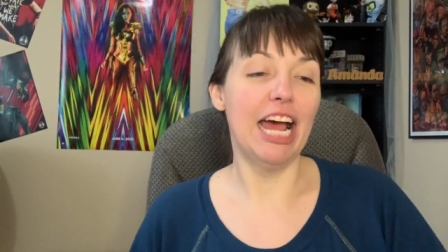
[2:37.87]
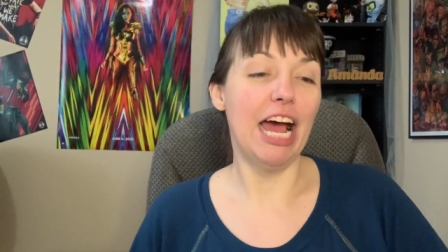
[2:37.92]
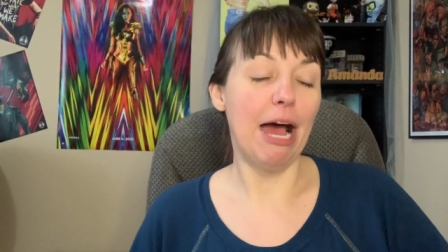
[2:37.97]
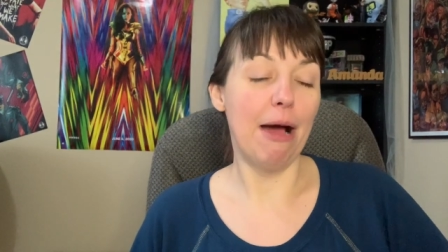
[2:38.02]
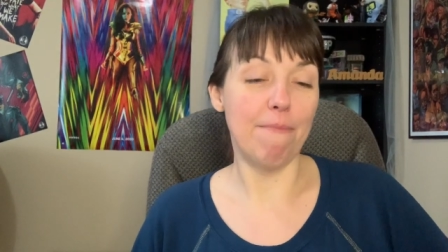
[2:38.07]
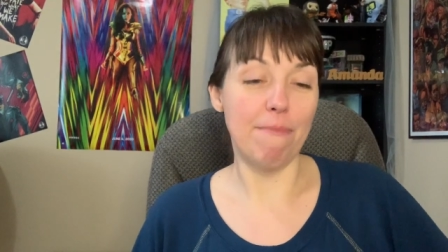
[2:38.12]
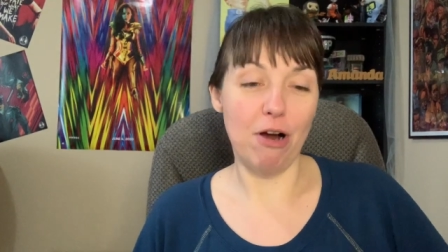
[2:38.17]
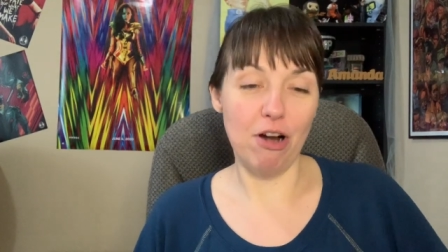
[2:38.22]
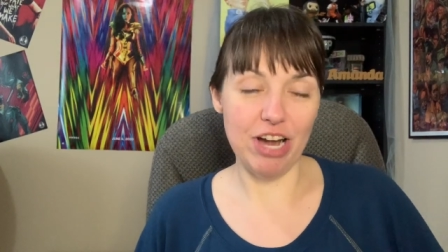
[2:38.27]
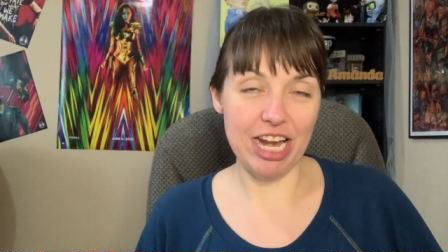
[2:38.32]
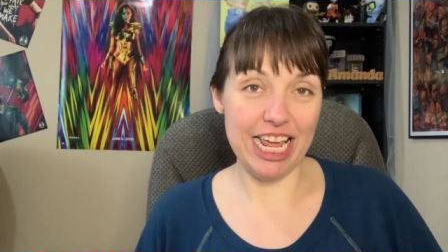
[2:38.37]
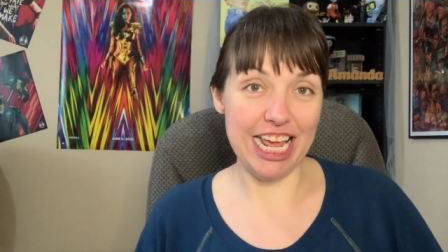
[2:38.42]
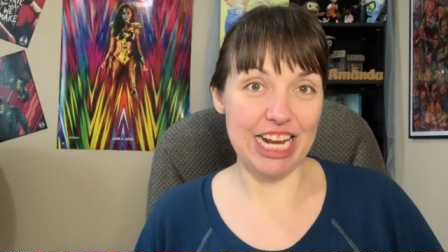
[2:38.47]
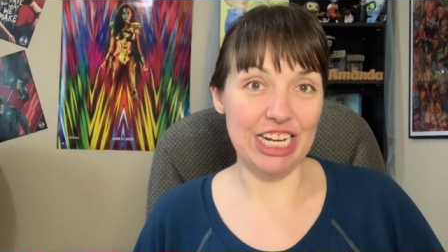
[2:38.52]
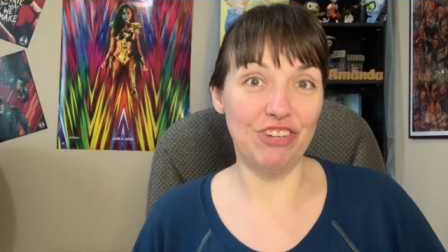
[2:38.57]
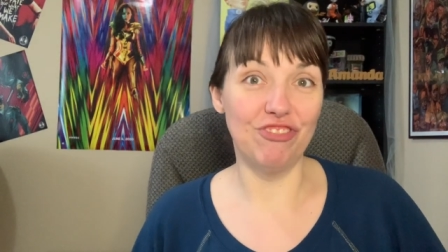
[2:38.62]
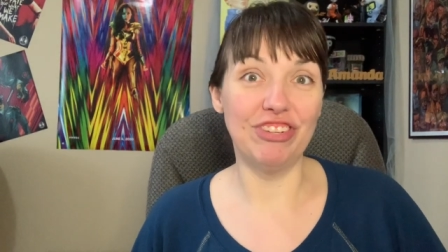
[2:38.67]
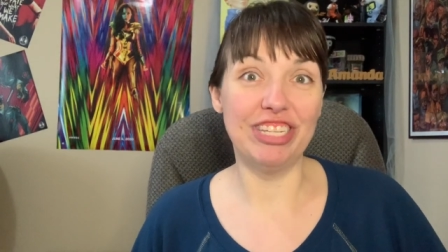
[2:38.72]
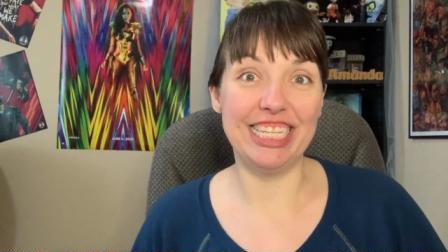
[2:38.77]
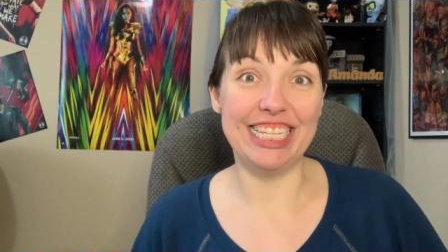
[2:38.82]
I'm already
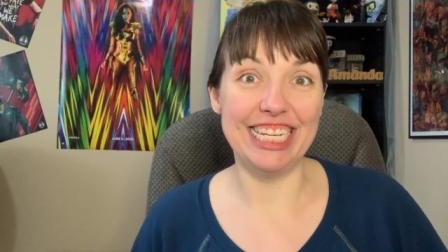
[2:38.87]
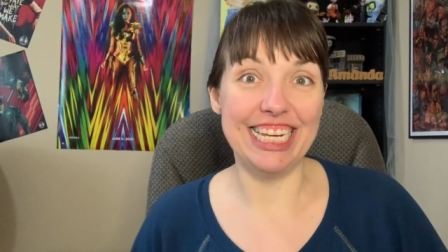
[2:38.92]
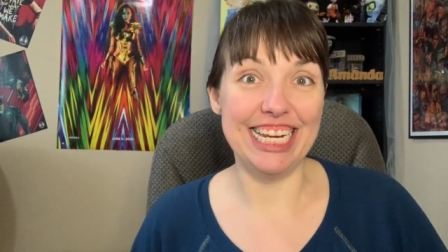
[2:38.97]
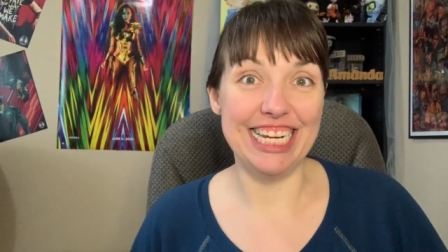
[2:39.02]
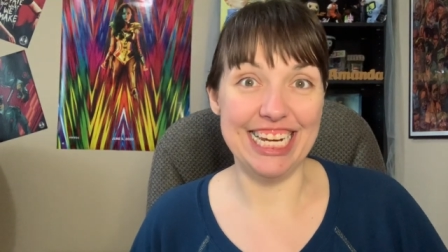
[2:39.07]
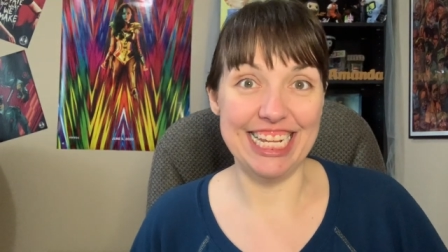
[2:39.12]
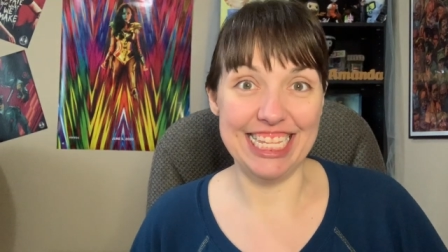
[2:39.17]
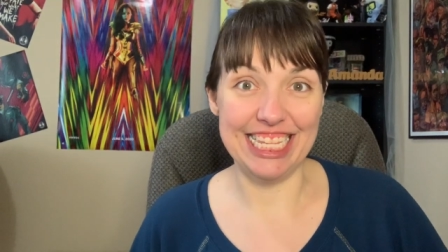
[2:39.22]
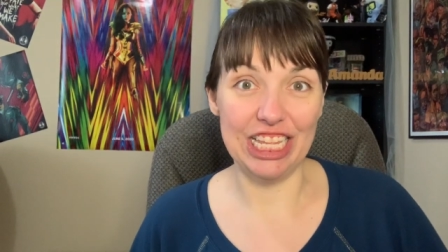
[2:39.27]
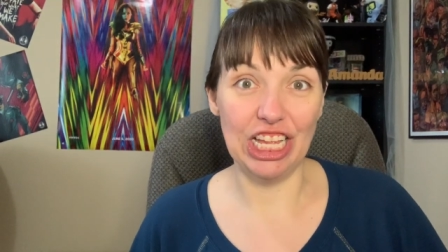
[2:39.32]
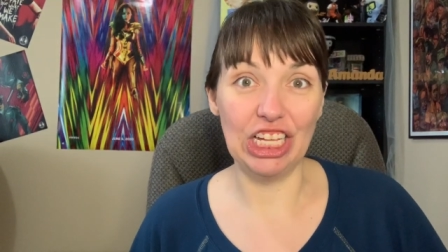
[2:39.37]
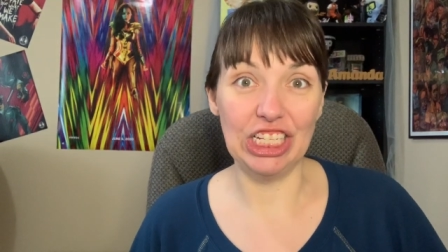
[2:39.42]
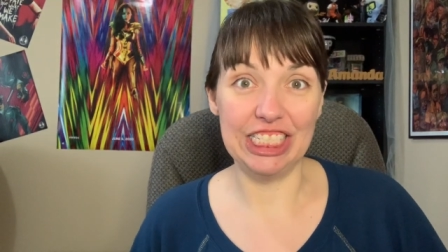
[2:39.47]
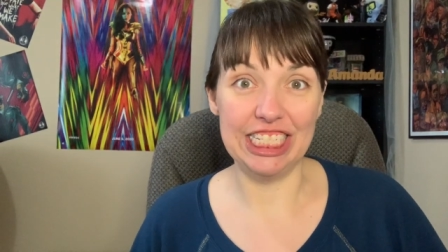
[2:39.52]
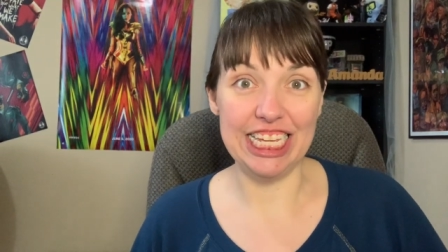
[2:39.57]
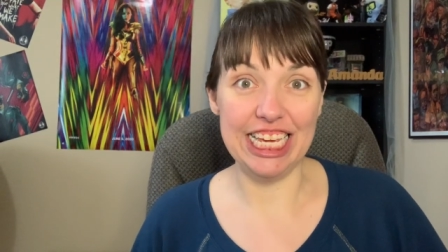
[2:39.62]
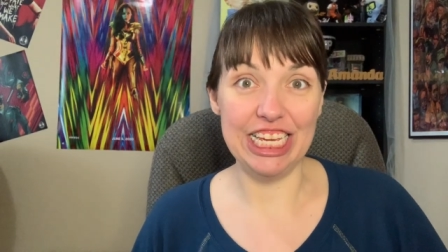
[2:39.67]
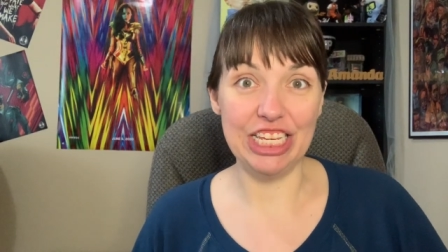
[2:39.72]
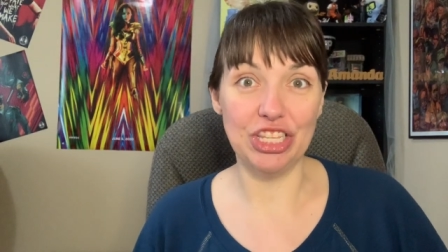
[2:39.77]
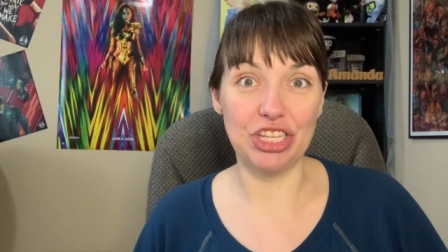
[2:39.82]
interested in this little
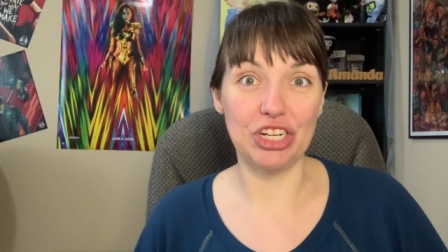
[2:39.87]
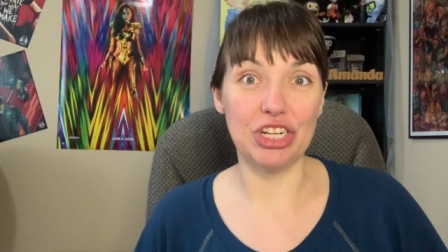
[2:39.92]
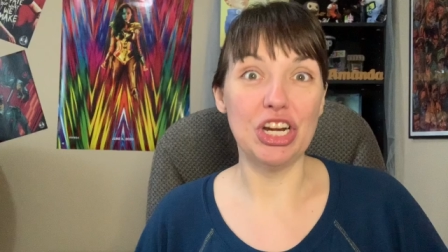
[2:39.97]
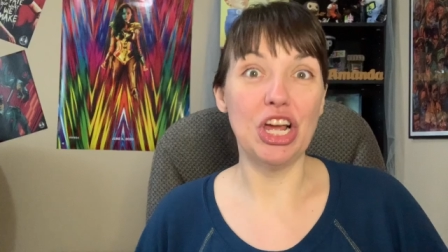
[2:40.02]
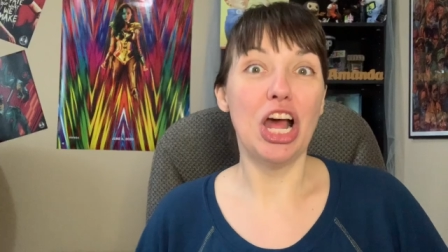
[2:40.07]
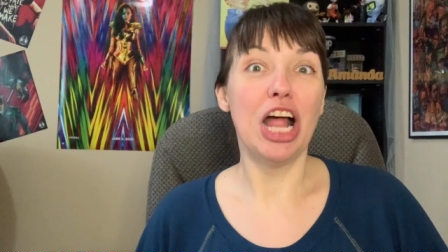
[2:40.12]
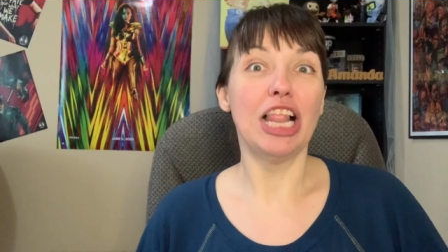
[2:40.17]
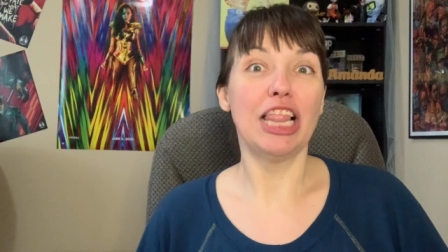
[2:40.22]
teaser.